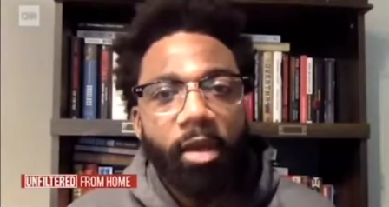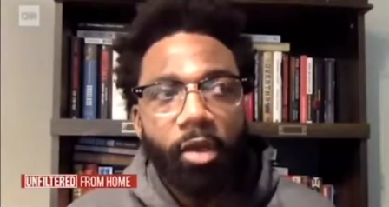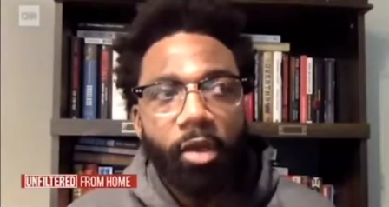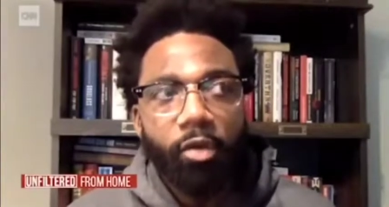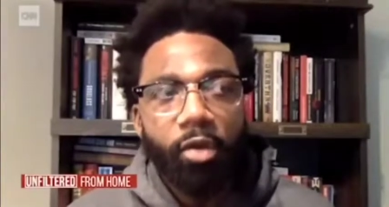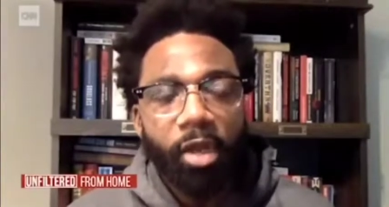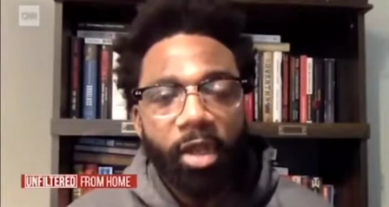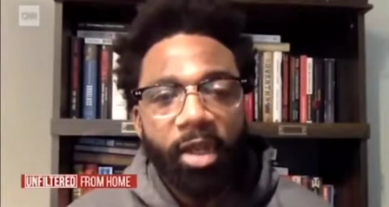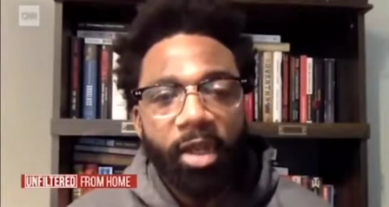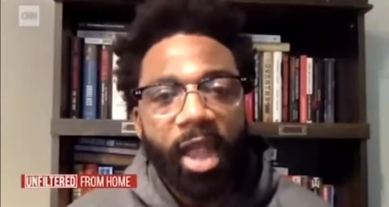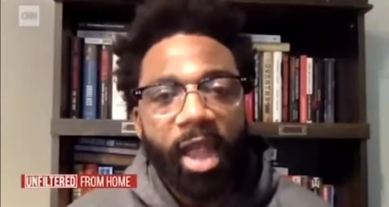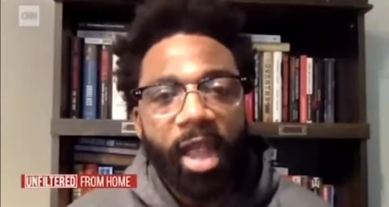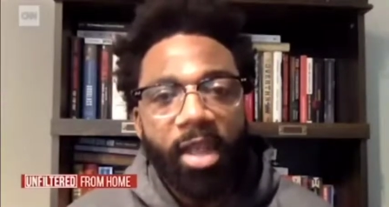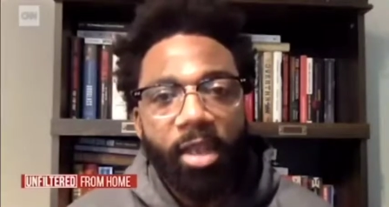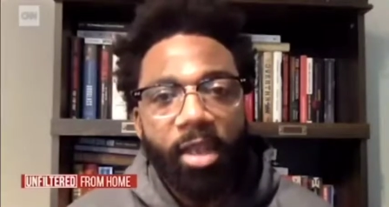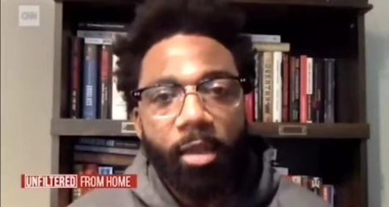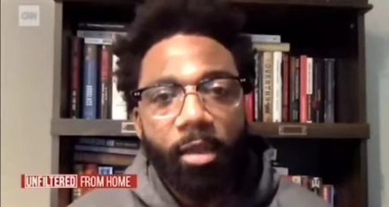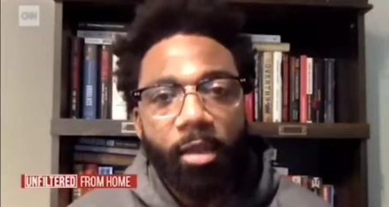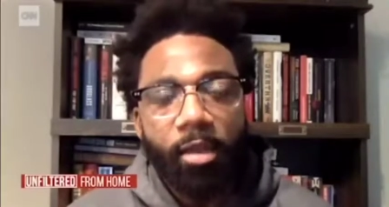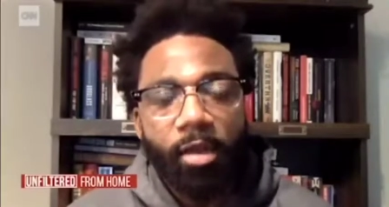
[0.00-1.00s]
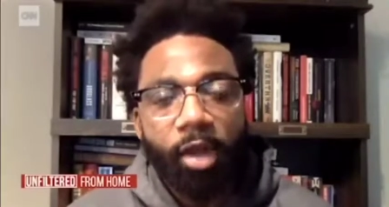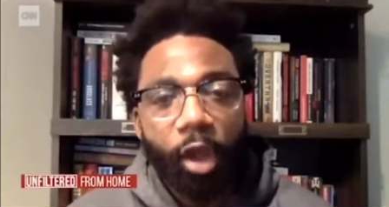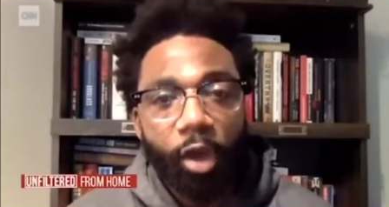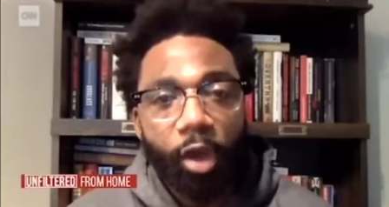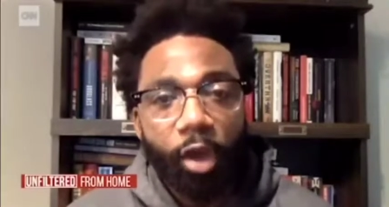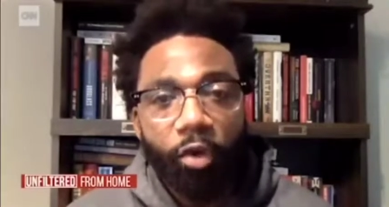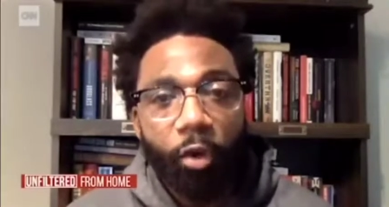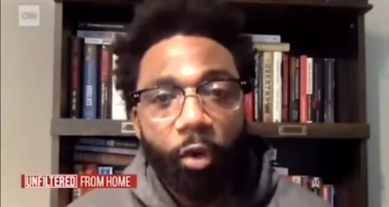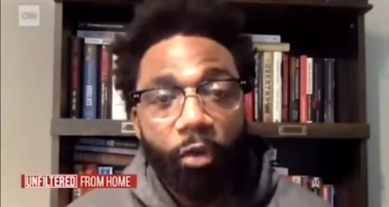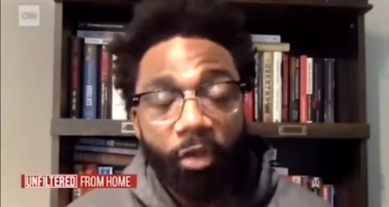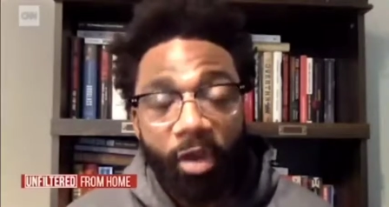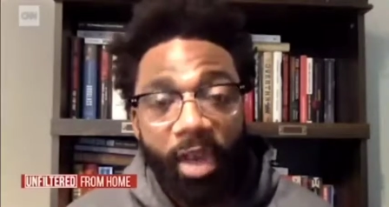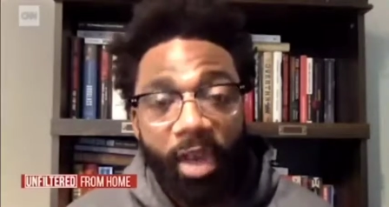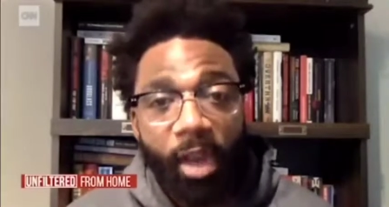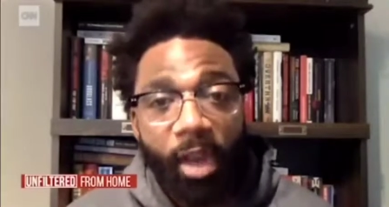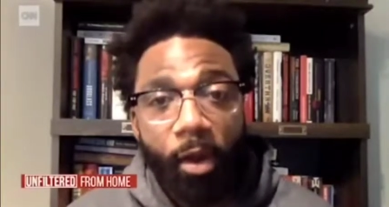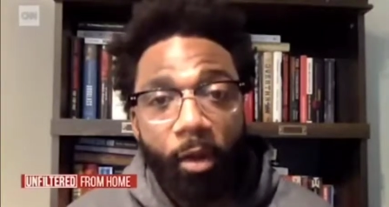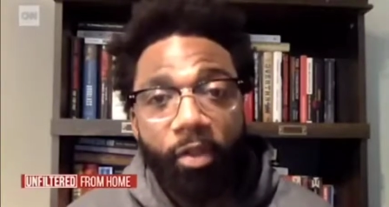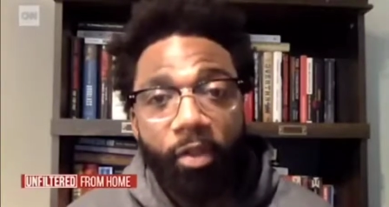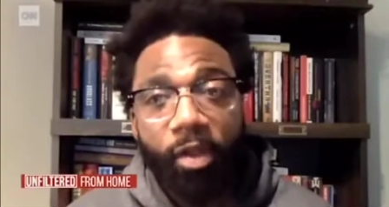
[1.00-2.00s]
you look at
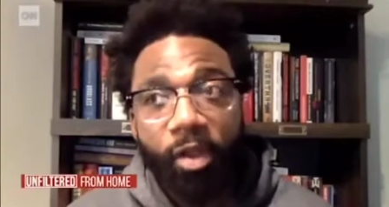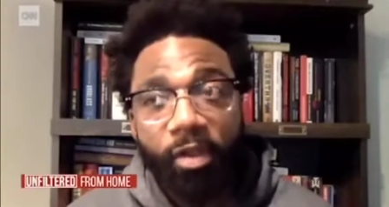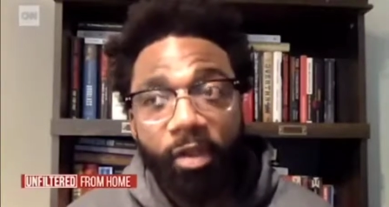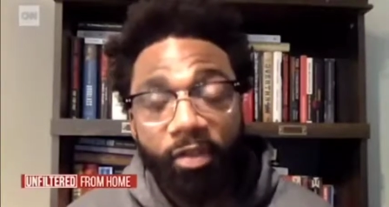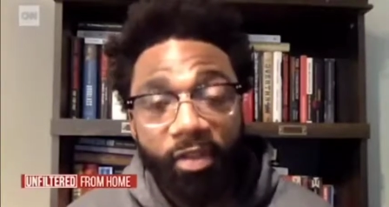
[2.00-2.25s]
the